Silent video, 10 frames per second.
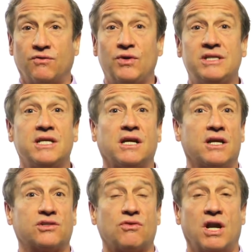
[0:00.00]
if we see
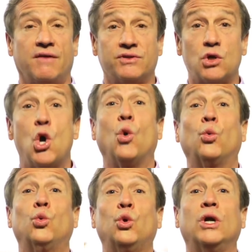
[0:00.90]
cholesterol levels
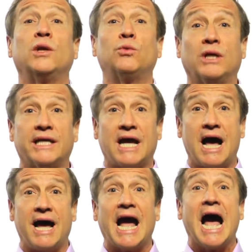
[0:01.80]
really
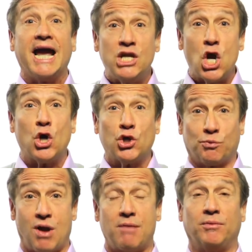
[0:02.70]
high, I know you're
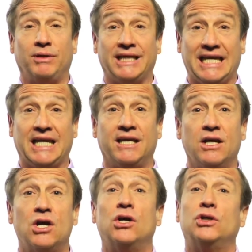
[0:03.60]
probably
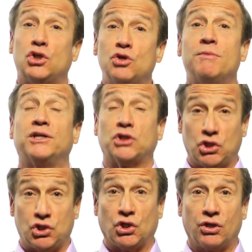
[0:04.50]
eating too much
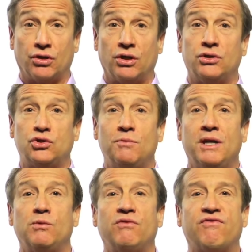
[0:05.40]
sugar and too
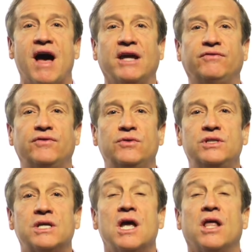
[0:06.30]
many refined
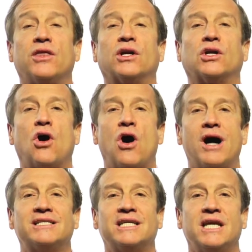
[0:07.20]
foods that are
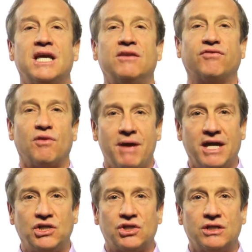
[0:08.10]
causing
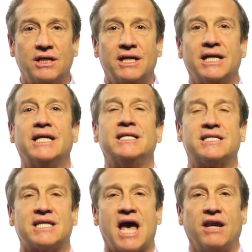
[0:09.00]
inflammation
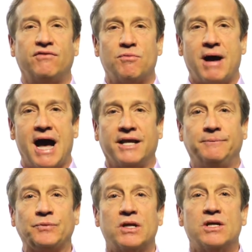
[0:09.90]
inside of your body.
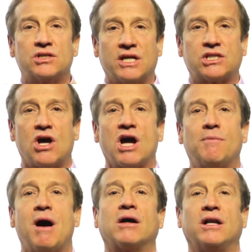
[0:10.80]
So let's talk
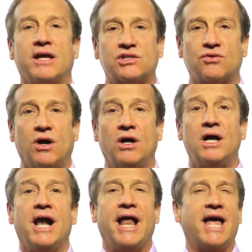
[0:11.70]
about cholesterol
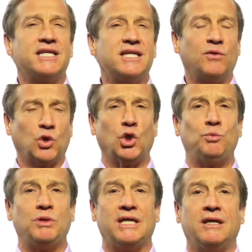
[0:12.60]
as it
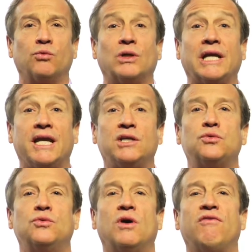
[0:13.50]
could be related
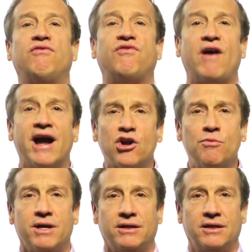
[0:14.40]
to a
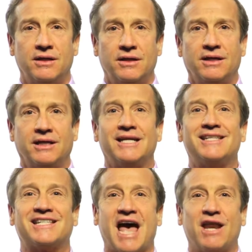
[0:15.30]
fireman
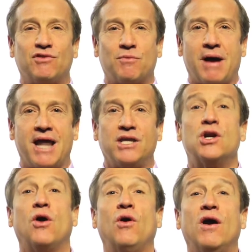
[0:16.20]
inside of your body. You
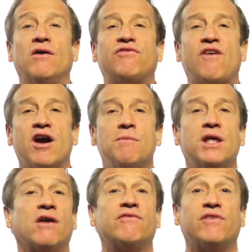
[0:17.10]
know,
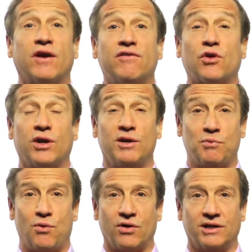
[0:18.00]
firemen are very
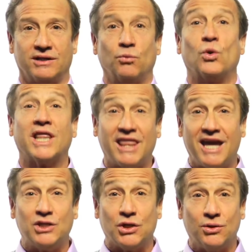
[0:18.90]
important. What
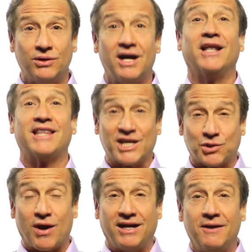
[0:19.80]
do? That's
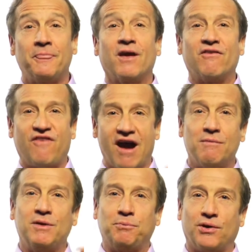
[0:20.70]
right,
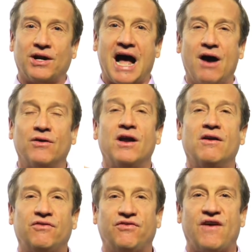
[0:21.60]
firemen put out
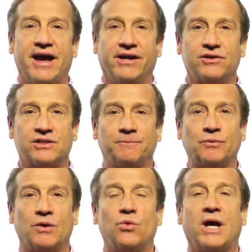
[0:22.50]
fires.
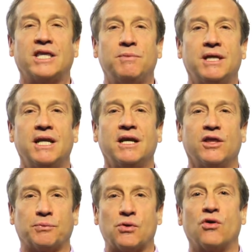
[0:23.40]
Well, at the beginning of
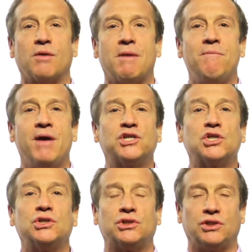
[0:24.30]
the program, I
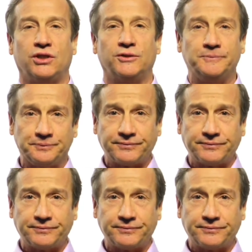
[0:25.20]
mentioned to you